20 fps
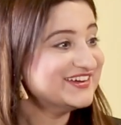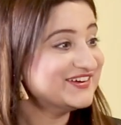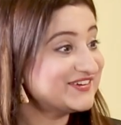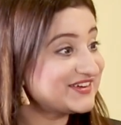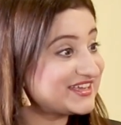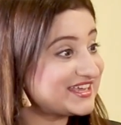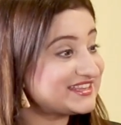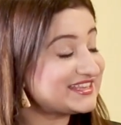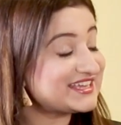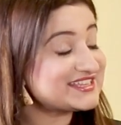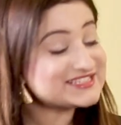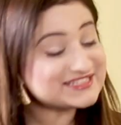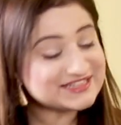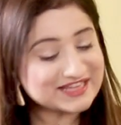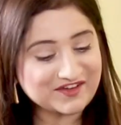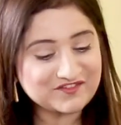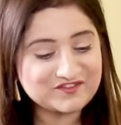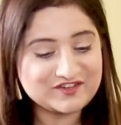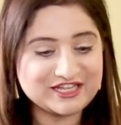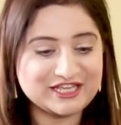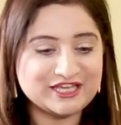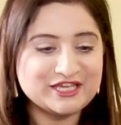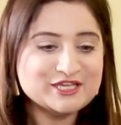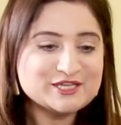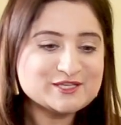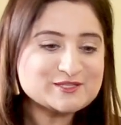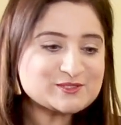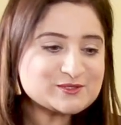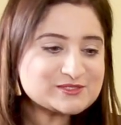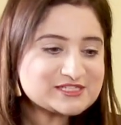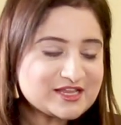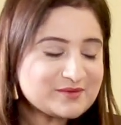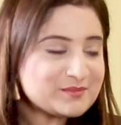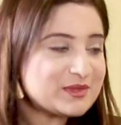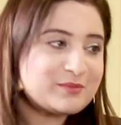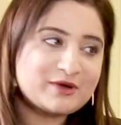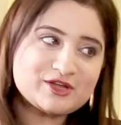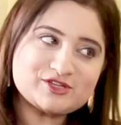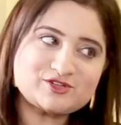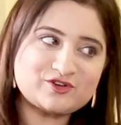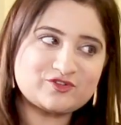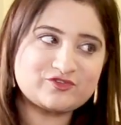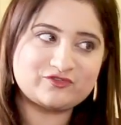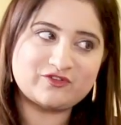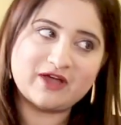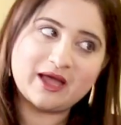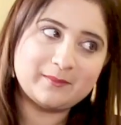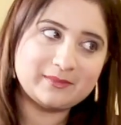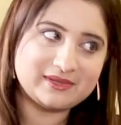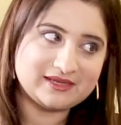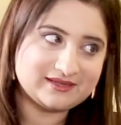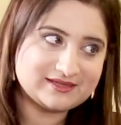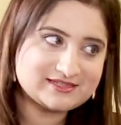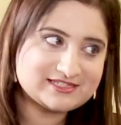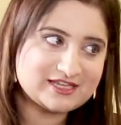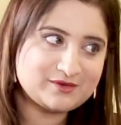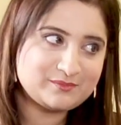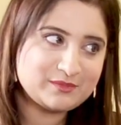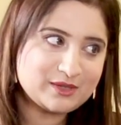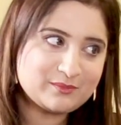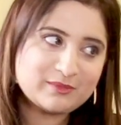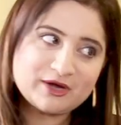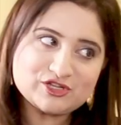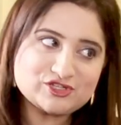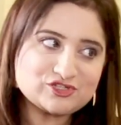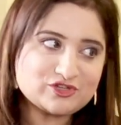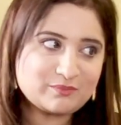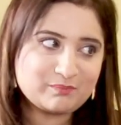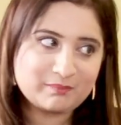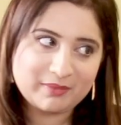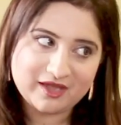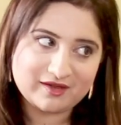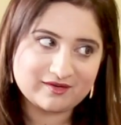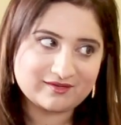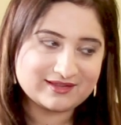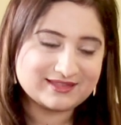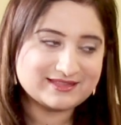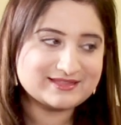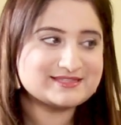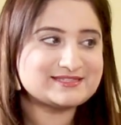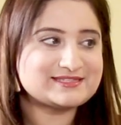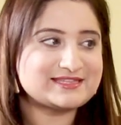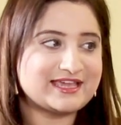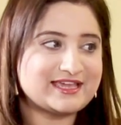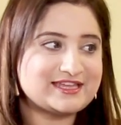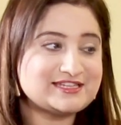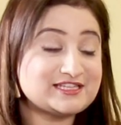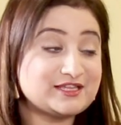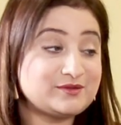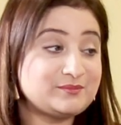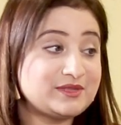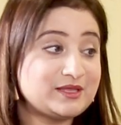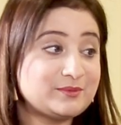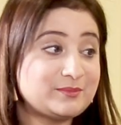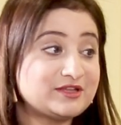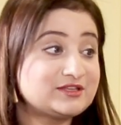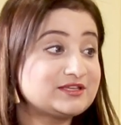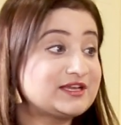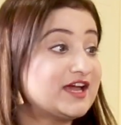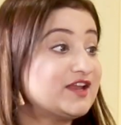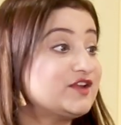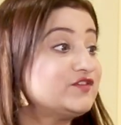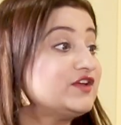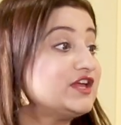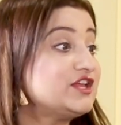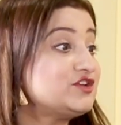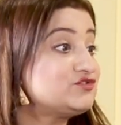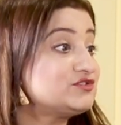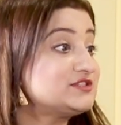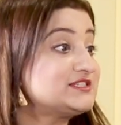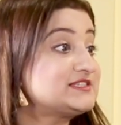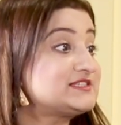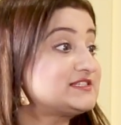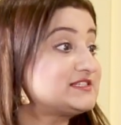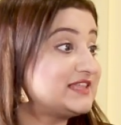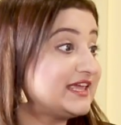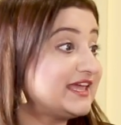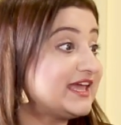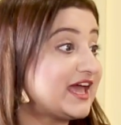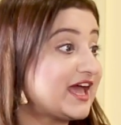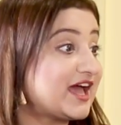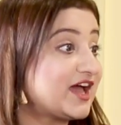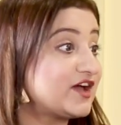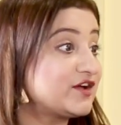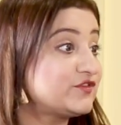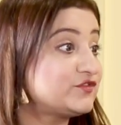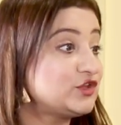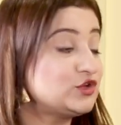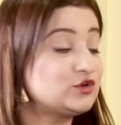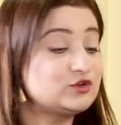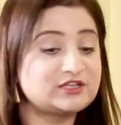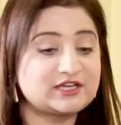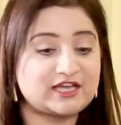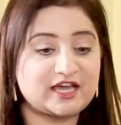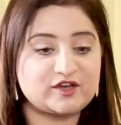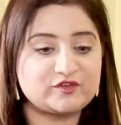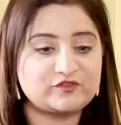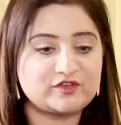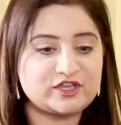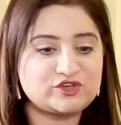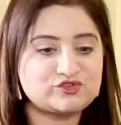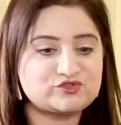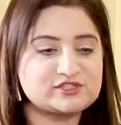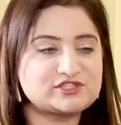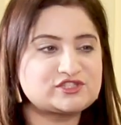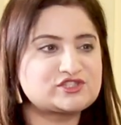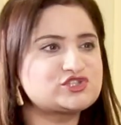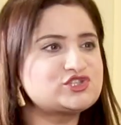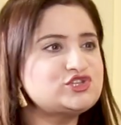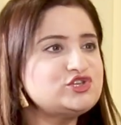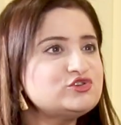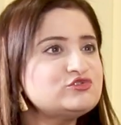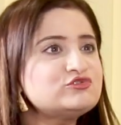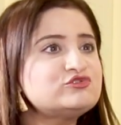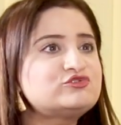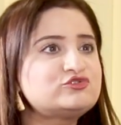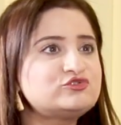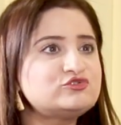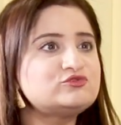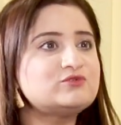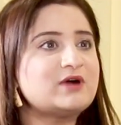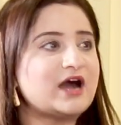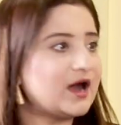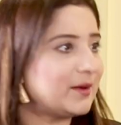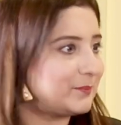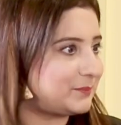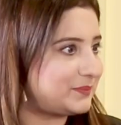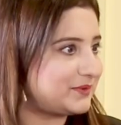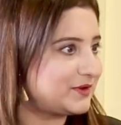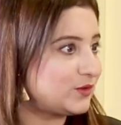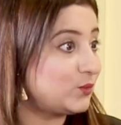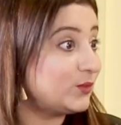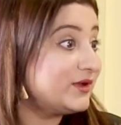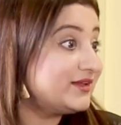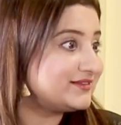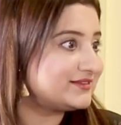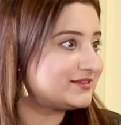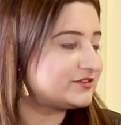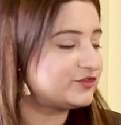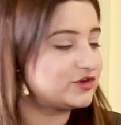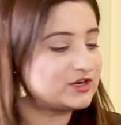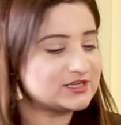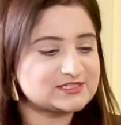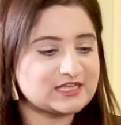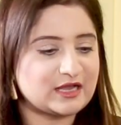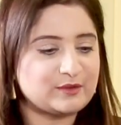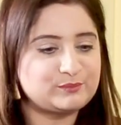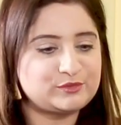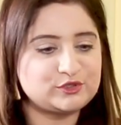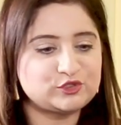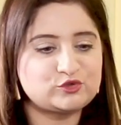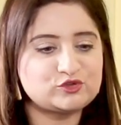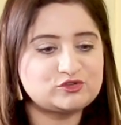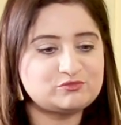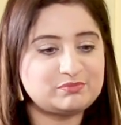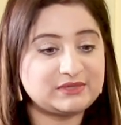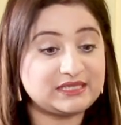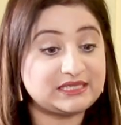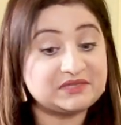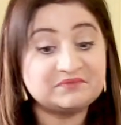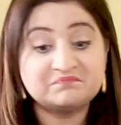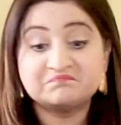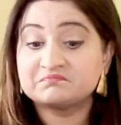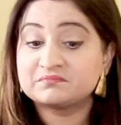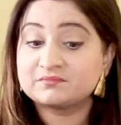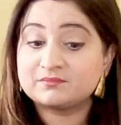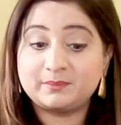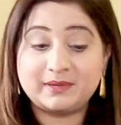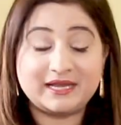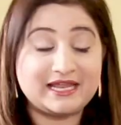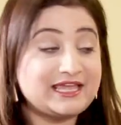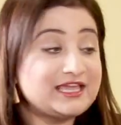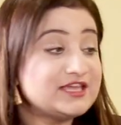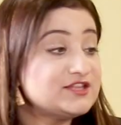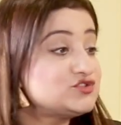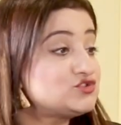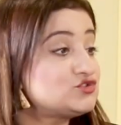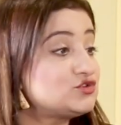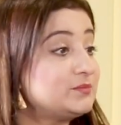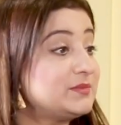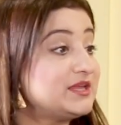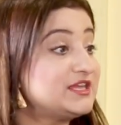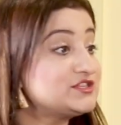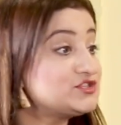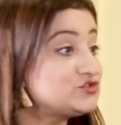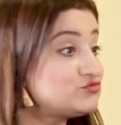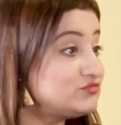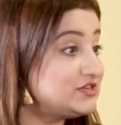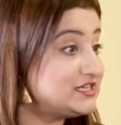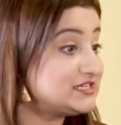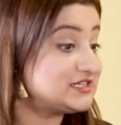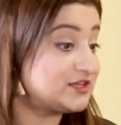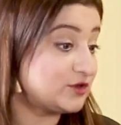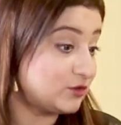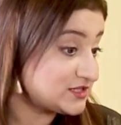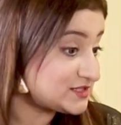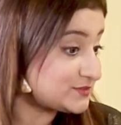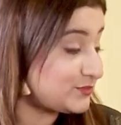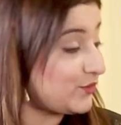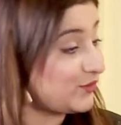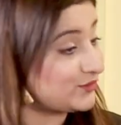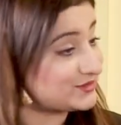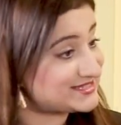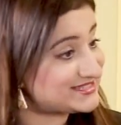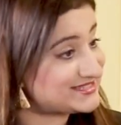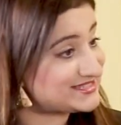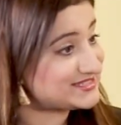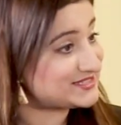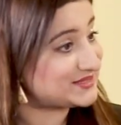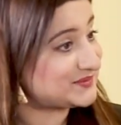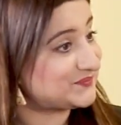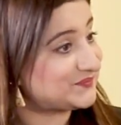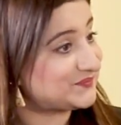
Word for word: okay, that's lovely. So tell me about your family. Tell me about your parents and tell me about the kind of interests they have, you know, the kind of interests you grew up with. For example, could be playing instruments, reading, or sports.